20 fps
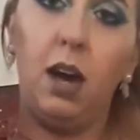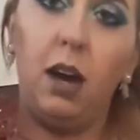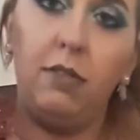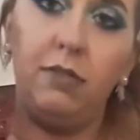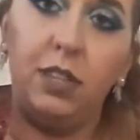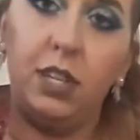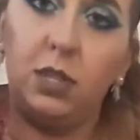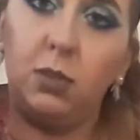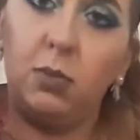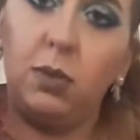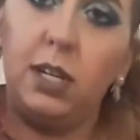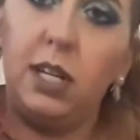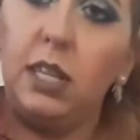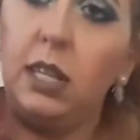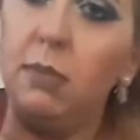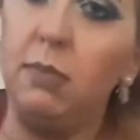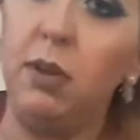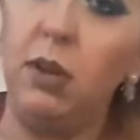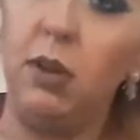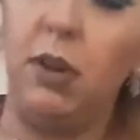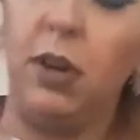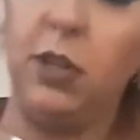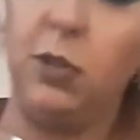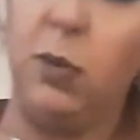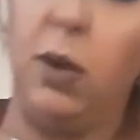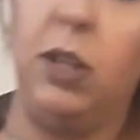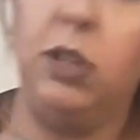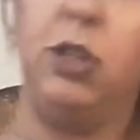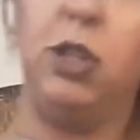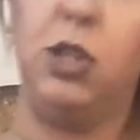of this one in the mirror as
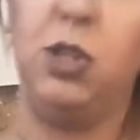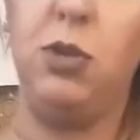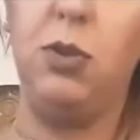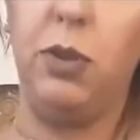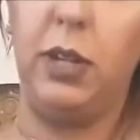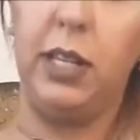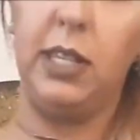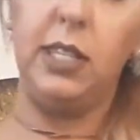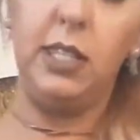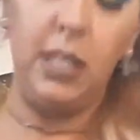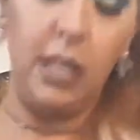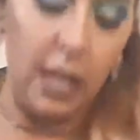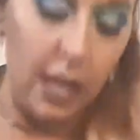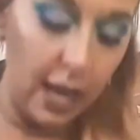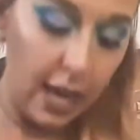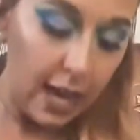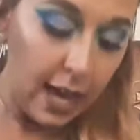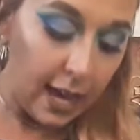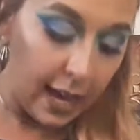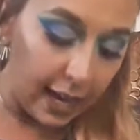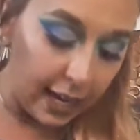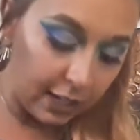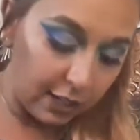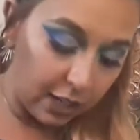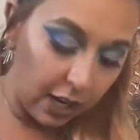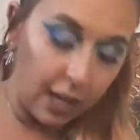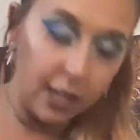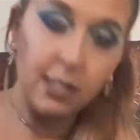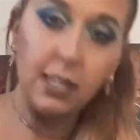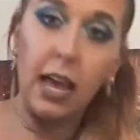well, just so you can see. It
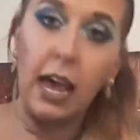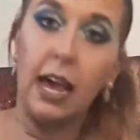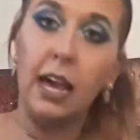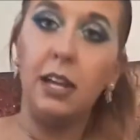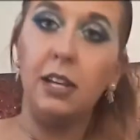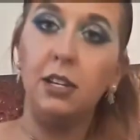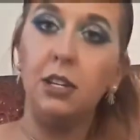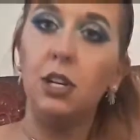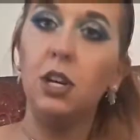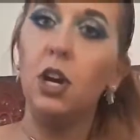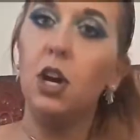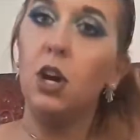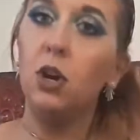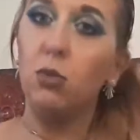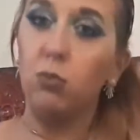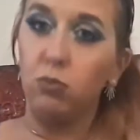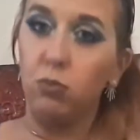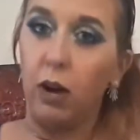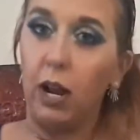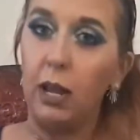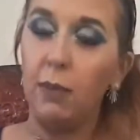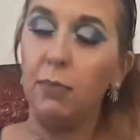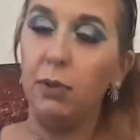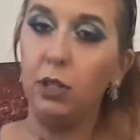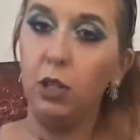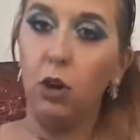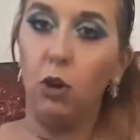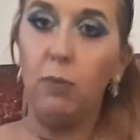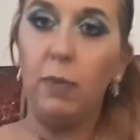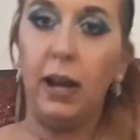does end right
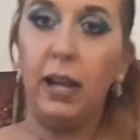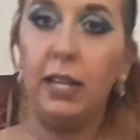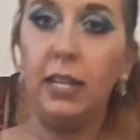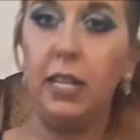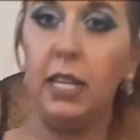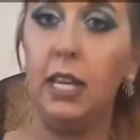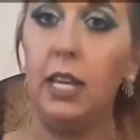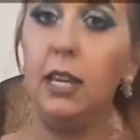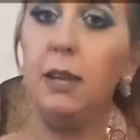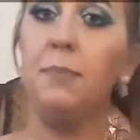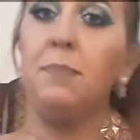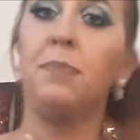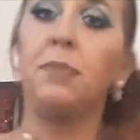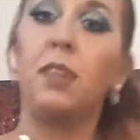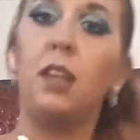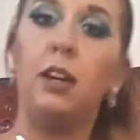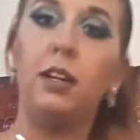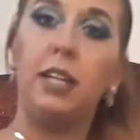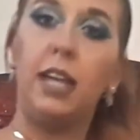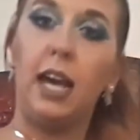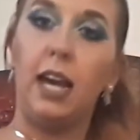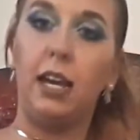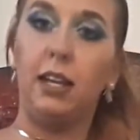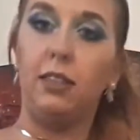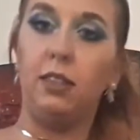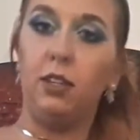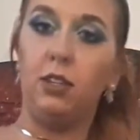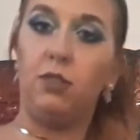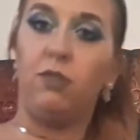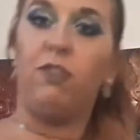below my knee.
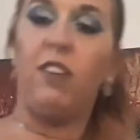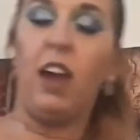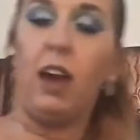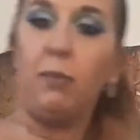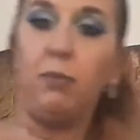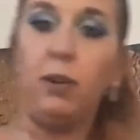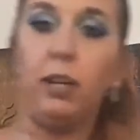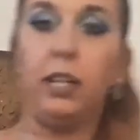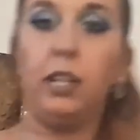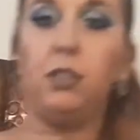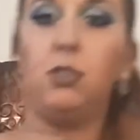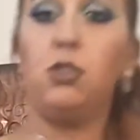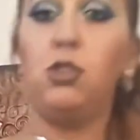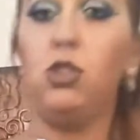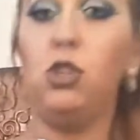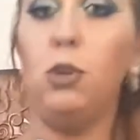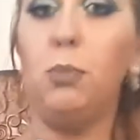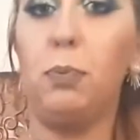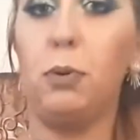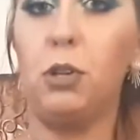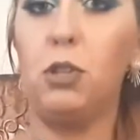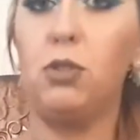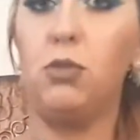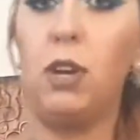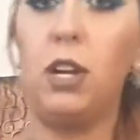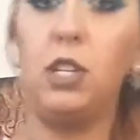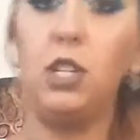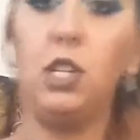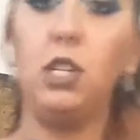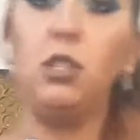Again, this fabric is super
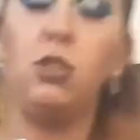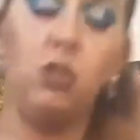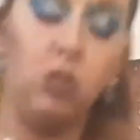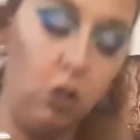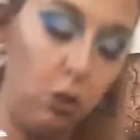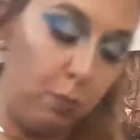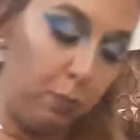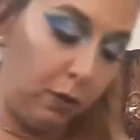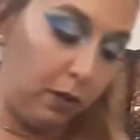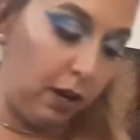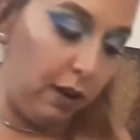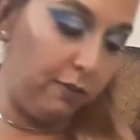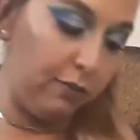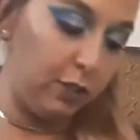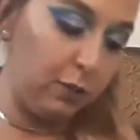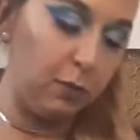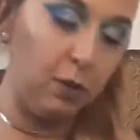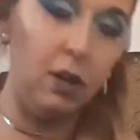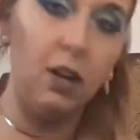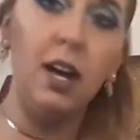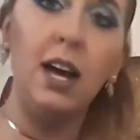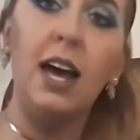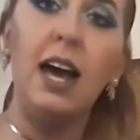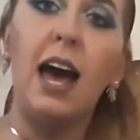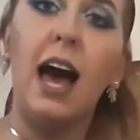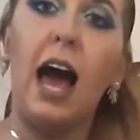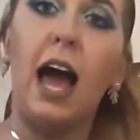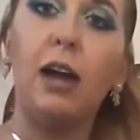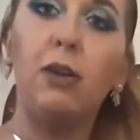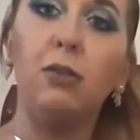stretchy, super comfortable.
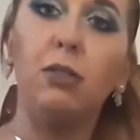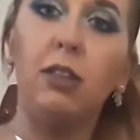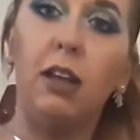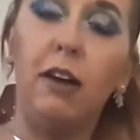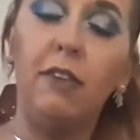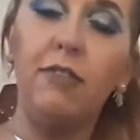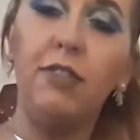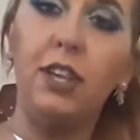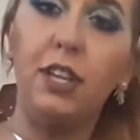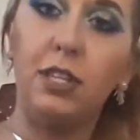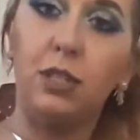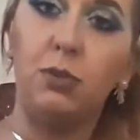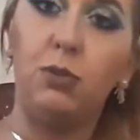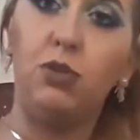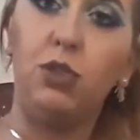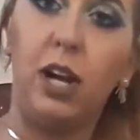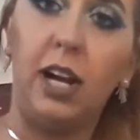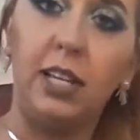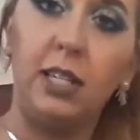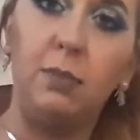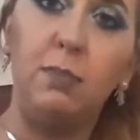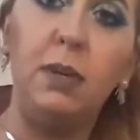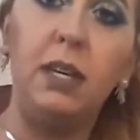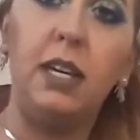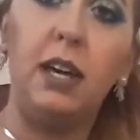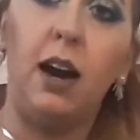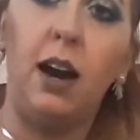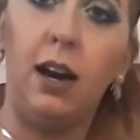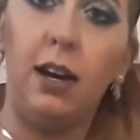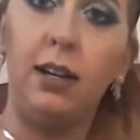I love this dress
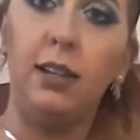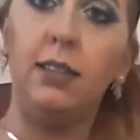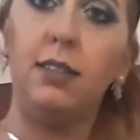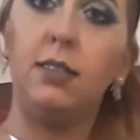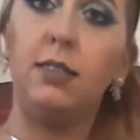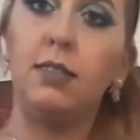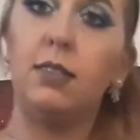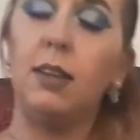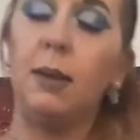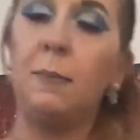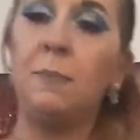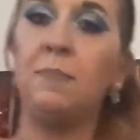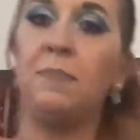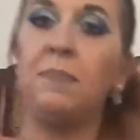because